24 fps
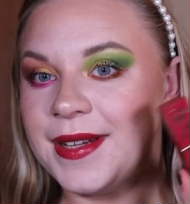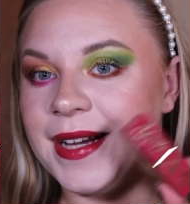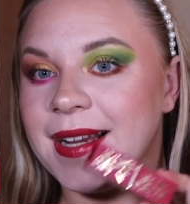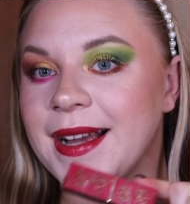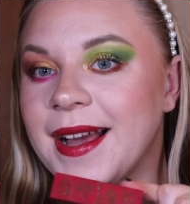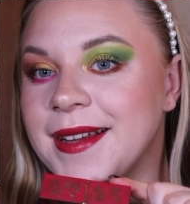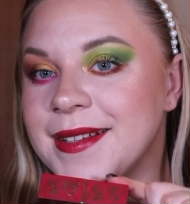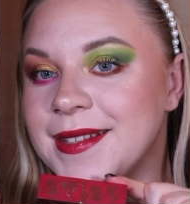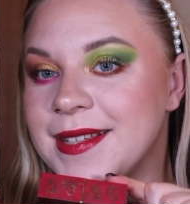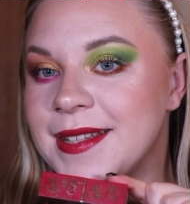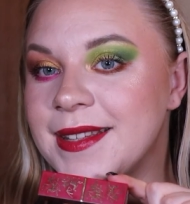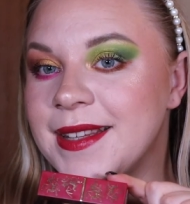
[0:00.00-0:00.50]

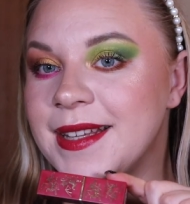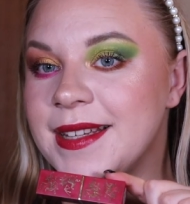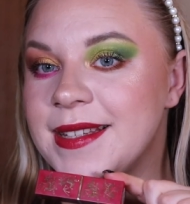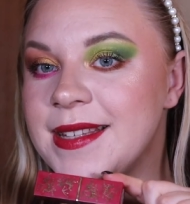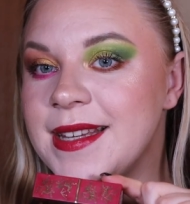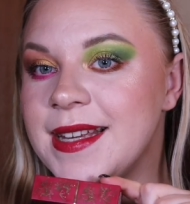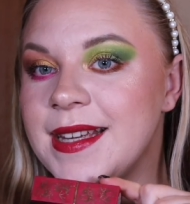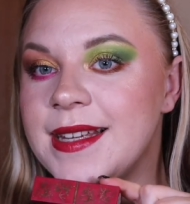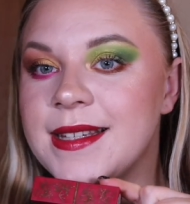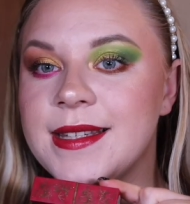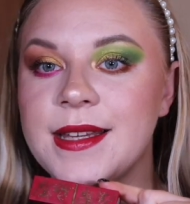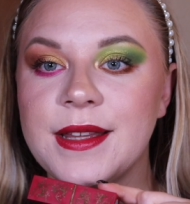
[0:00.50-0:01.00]
Okay, so this
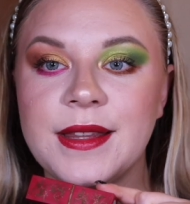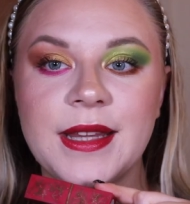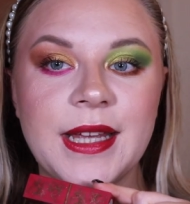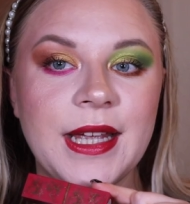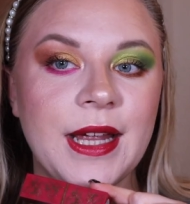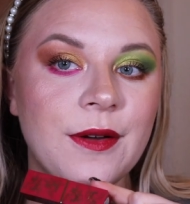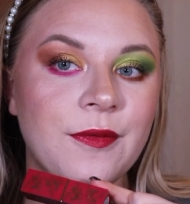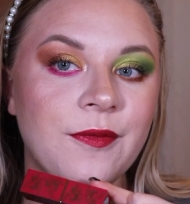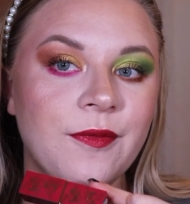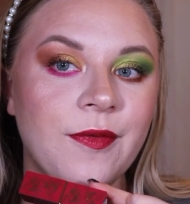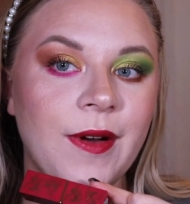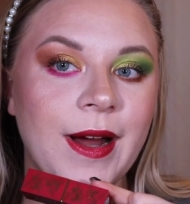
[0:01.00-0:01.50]
is
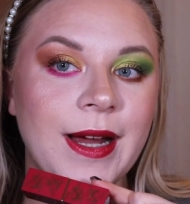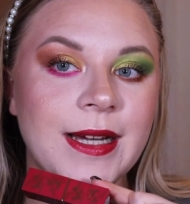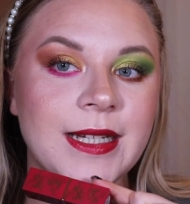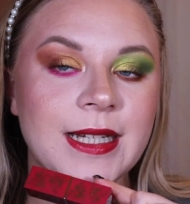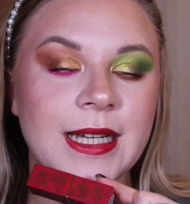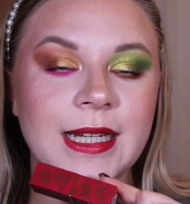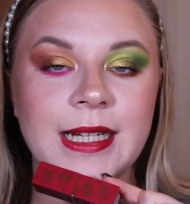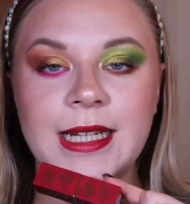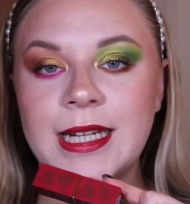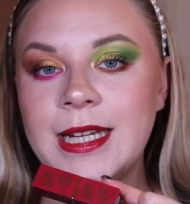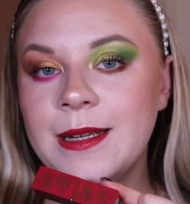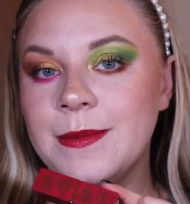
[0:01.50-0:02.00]
the
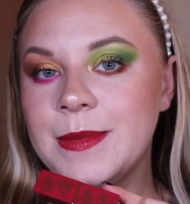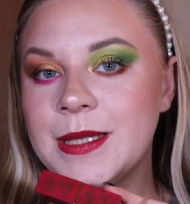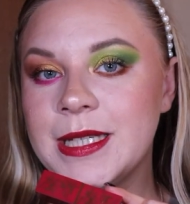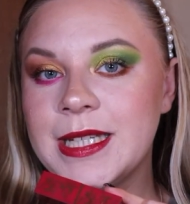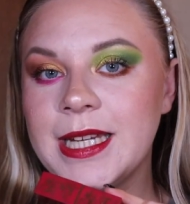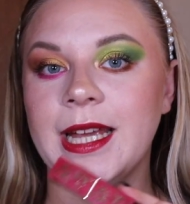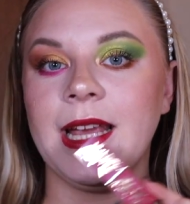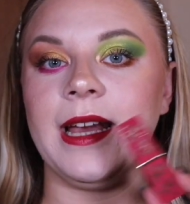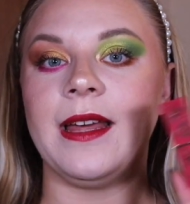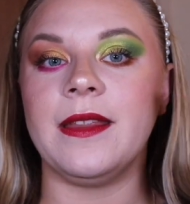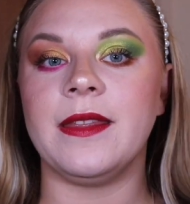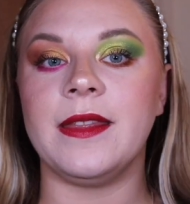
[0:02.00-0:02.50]
red
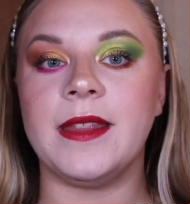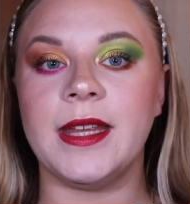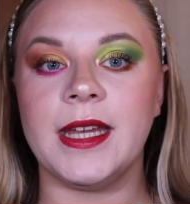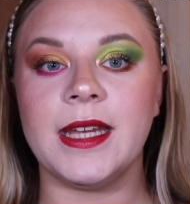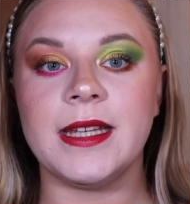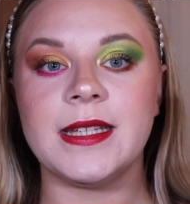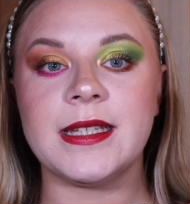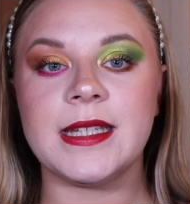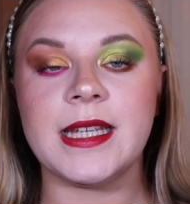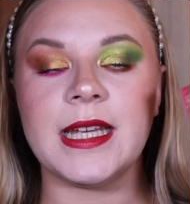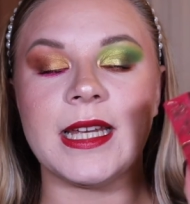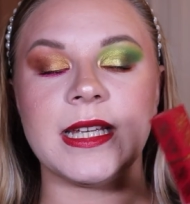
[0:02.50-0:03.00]
lipstick.
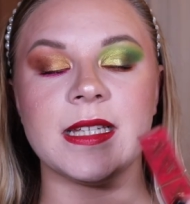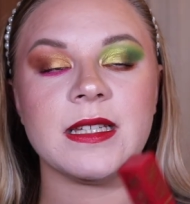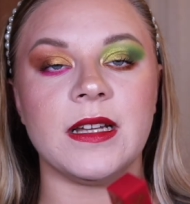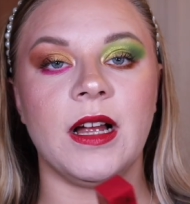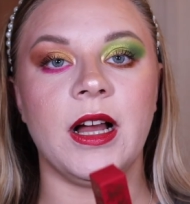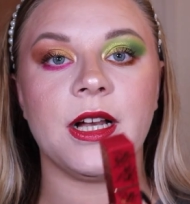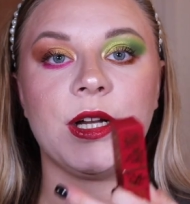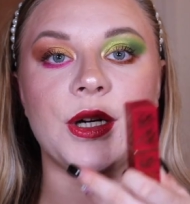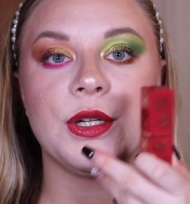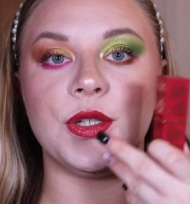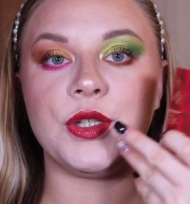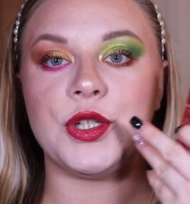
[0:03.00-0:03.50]
This is
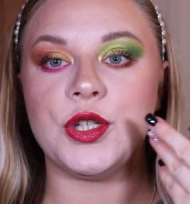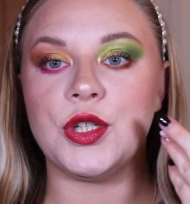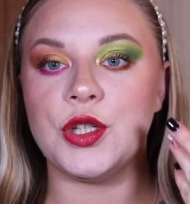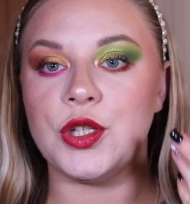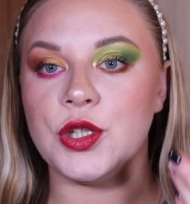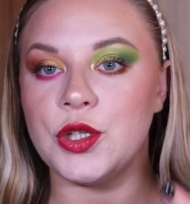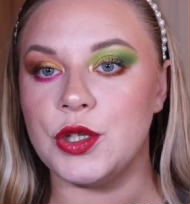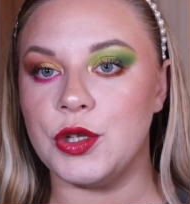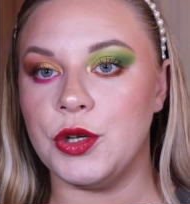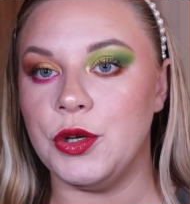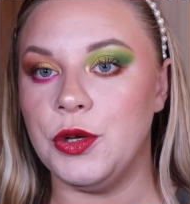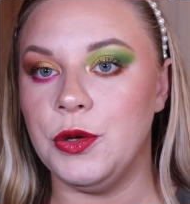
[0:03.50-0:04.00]
like
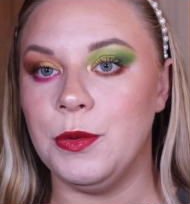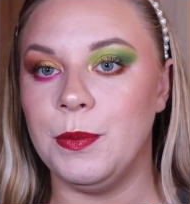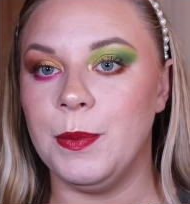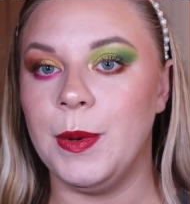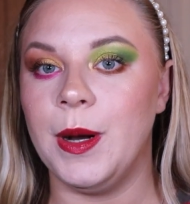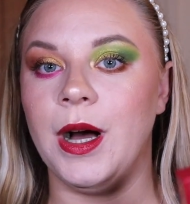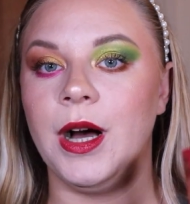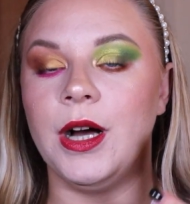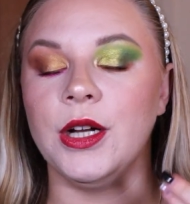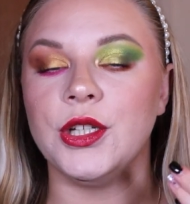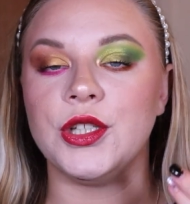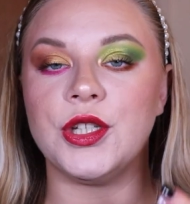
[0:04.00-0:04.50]

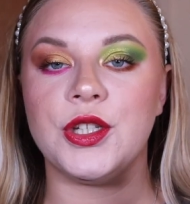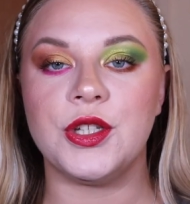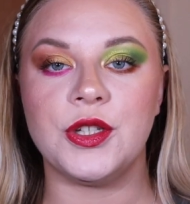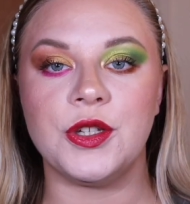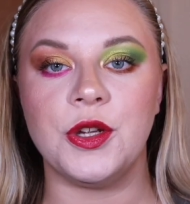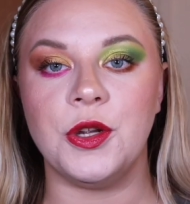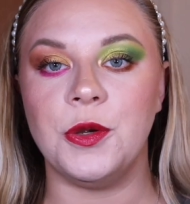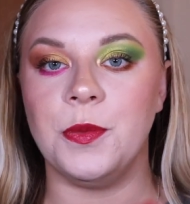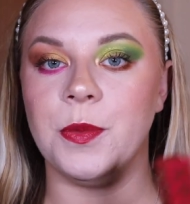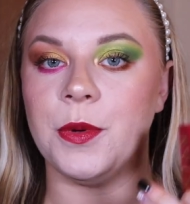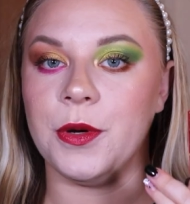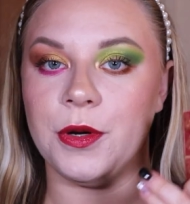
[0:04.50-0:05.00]
super,
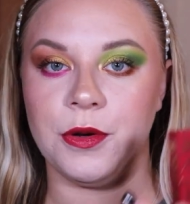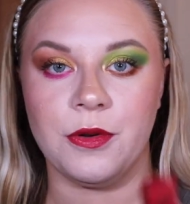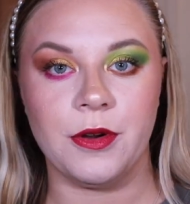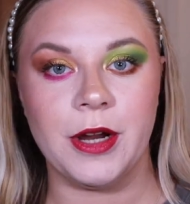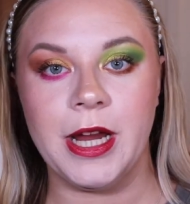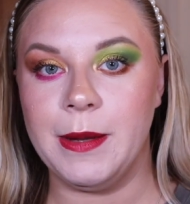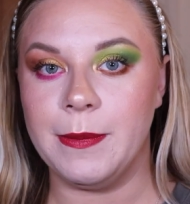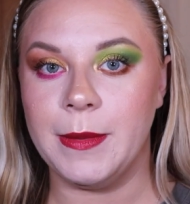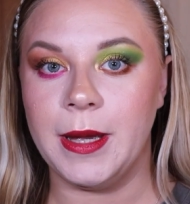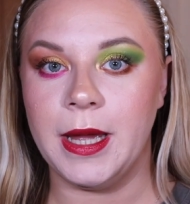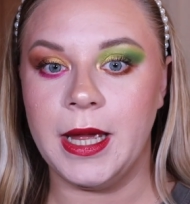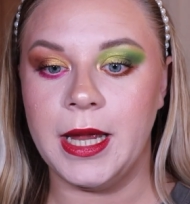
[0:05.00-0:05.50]
super
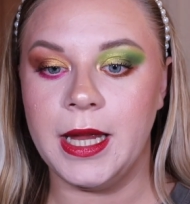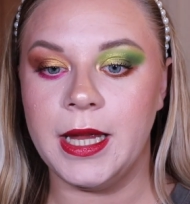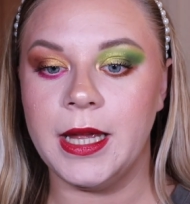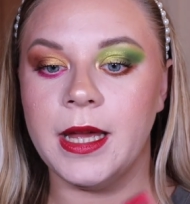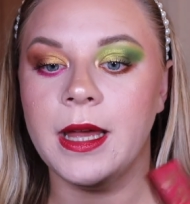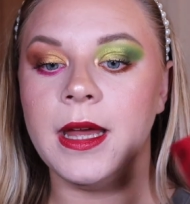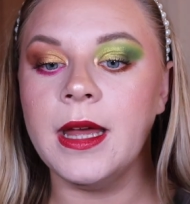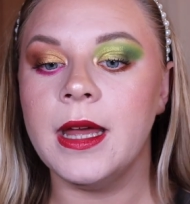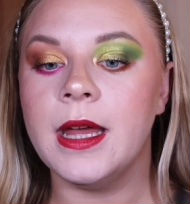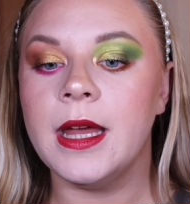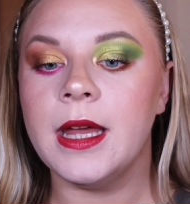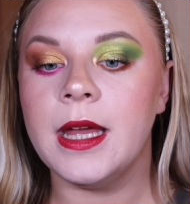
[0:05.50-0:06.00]

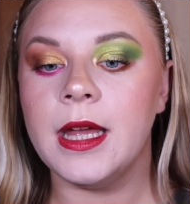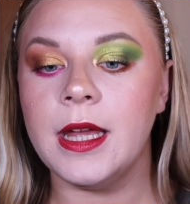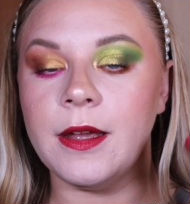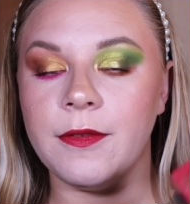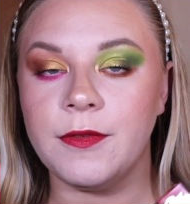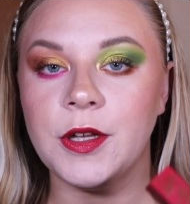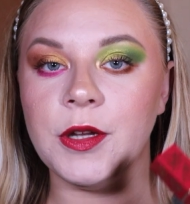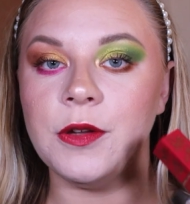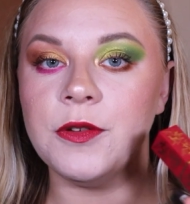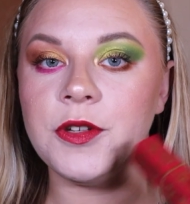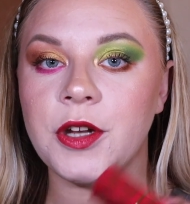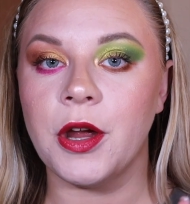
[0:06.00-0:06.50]
creamy.
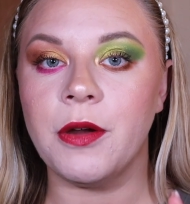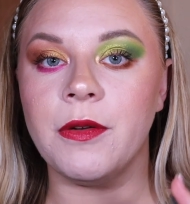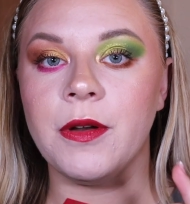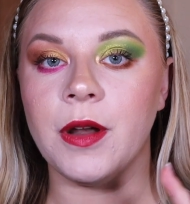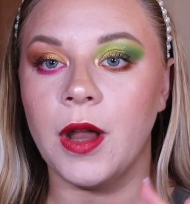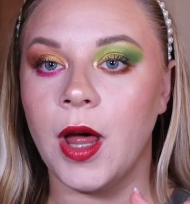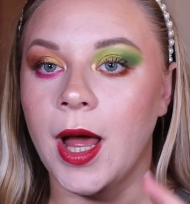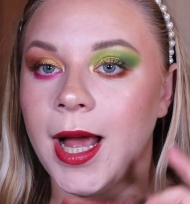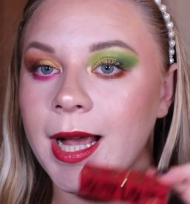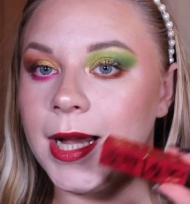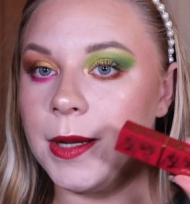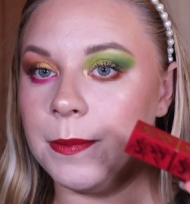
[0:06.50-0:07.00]
If you don't
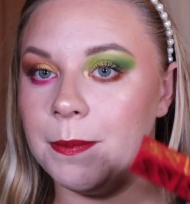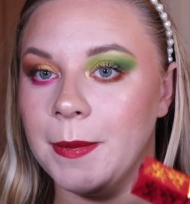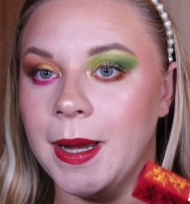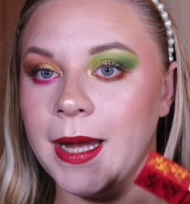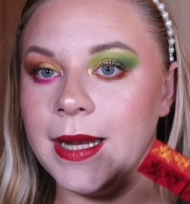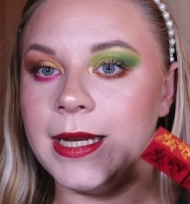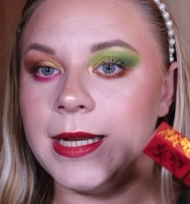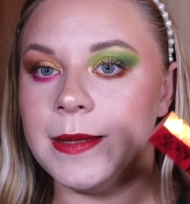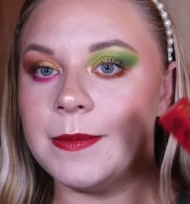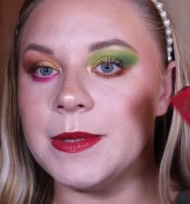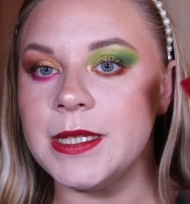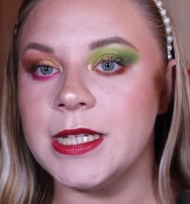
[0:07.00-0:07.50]
like
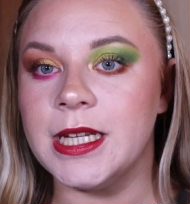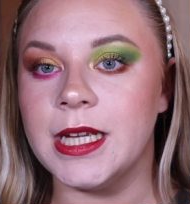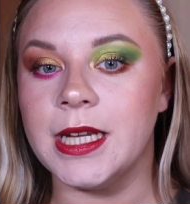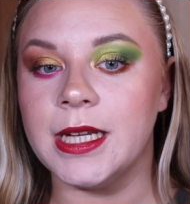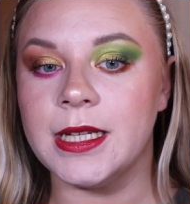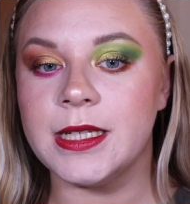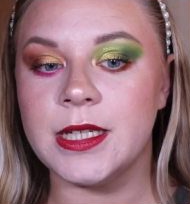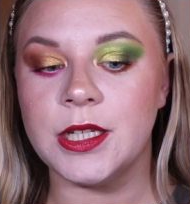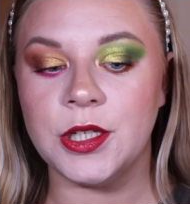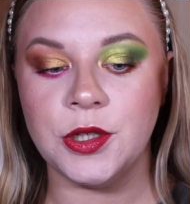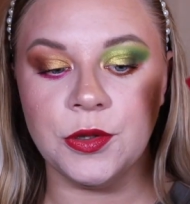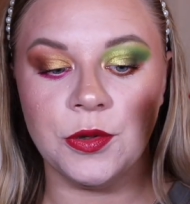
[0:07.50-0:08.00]
matte
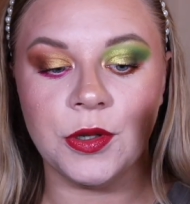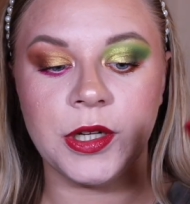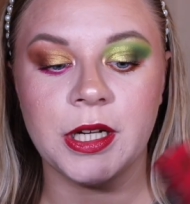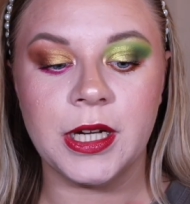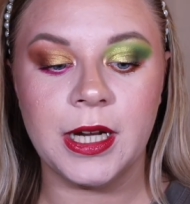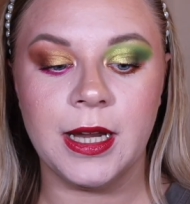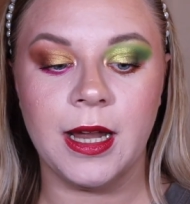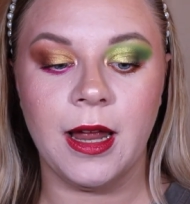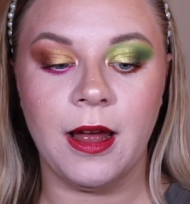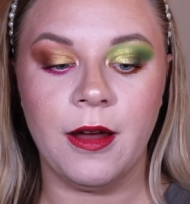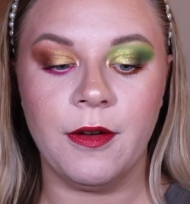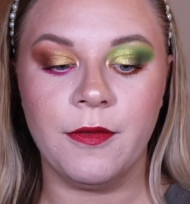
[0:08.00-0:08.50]
lipsticks, you're
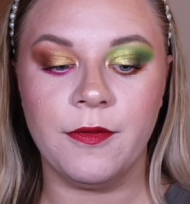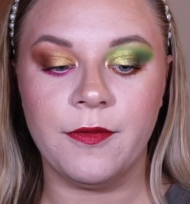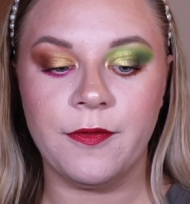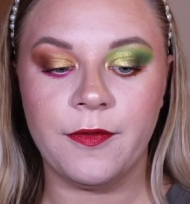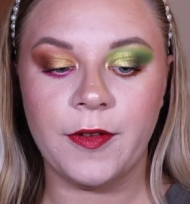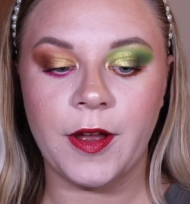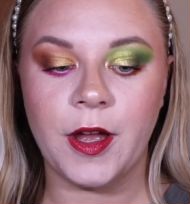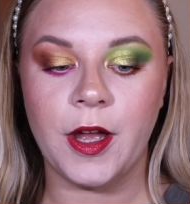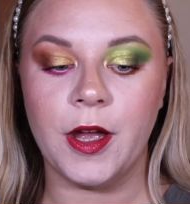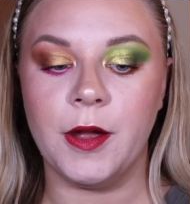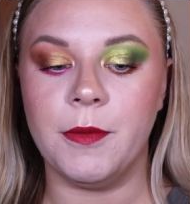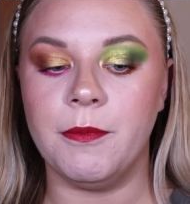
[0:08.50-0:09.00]
gonna love